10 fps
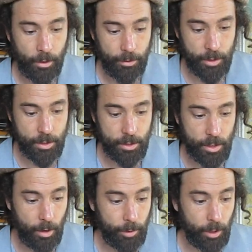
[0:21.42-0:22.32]
This is
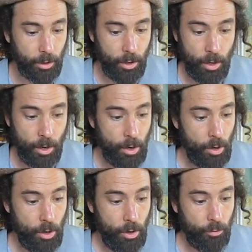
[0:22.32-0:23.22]
coming
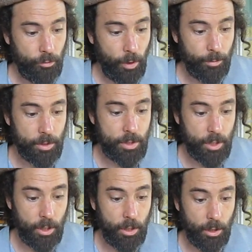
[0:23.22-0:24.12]
from the
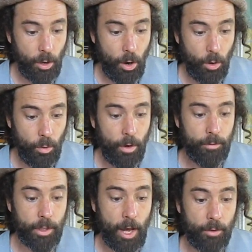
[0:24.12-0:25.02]
CEO
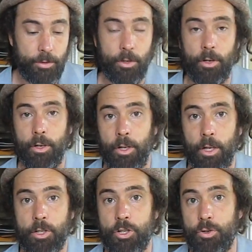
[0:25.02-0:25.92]
of a
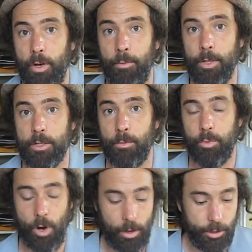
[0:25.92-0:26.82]
counter-extremism
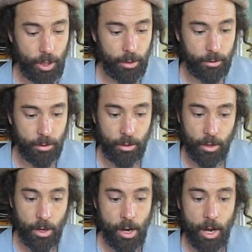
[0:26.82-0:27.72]
project,
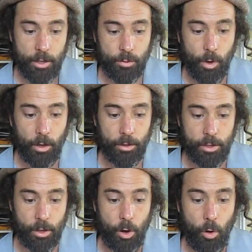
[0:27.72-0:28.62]
as well
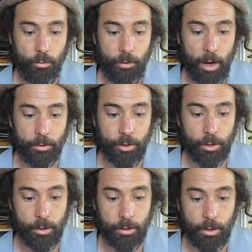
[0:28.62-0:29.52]
as a
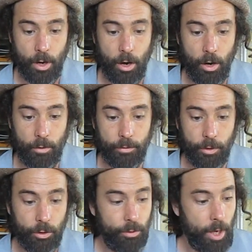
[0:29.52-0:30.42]
co-founder of
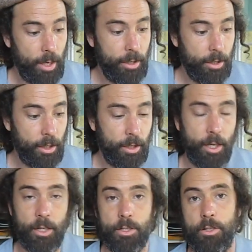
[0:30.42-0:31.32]
United
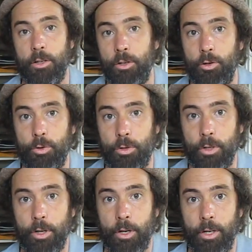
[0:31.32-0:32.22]
Against
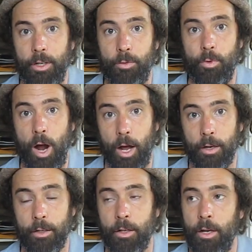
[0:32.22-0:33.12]
Nuclear
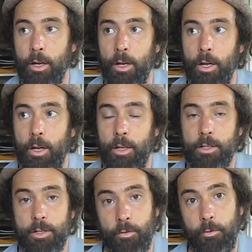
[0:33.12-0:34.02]
Iran.
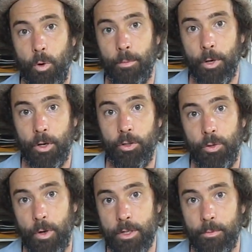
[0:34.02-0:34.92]
This is a former
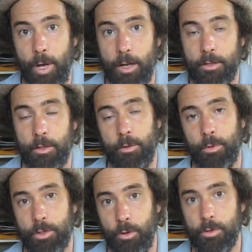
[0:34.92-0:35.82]
U.S. ambassador,
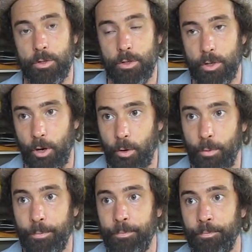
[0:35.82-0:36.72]
which goes to show